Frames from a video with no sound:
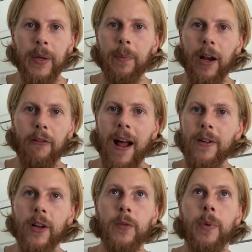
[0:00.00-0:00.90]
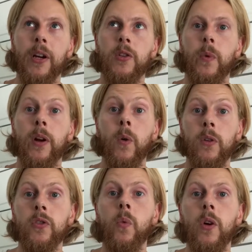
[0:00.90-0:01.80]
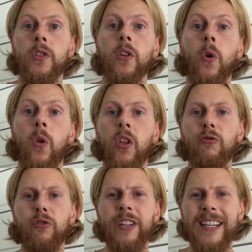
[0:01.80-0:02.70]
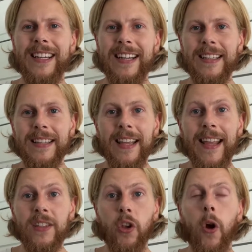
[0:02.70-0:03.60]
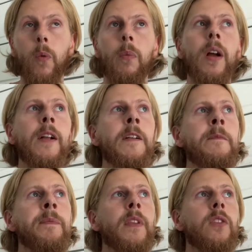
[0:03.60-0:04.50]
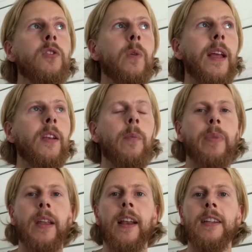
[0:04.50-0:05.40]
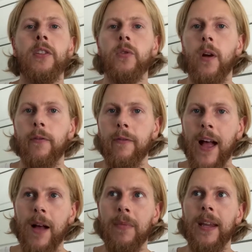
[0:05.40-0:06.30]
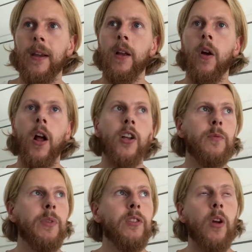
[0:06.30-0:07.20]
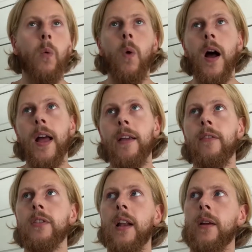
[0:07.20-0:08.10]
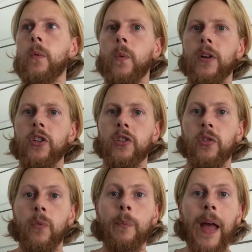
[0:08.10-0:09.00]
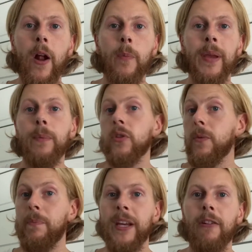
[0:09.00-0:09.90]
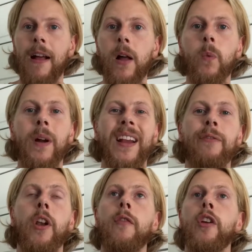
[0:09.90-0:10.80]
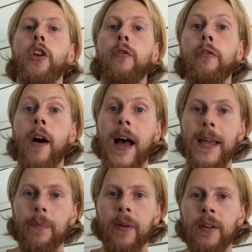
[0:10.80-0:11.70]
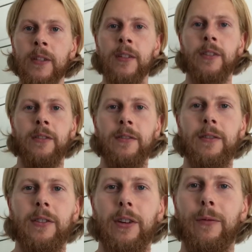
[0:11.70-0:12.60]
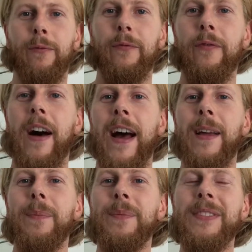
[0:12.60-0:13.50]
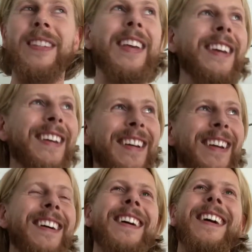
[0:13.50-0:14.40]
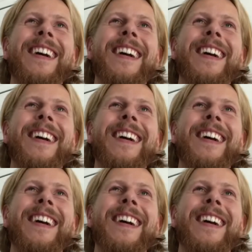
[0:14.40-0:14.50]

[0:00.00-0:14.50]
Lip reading: people around us because we're going towards a goal that really hits home. So we end up being nicer to our family, our husbands, our wives. Like we're just better people to be around. We're giving off a good vibe. Good vibes.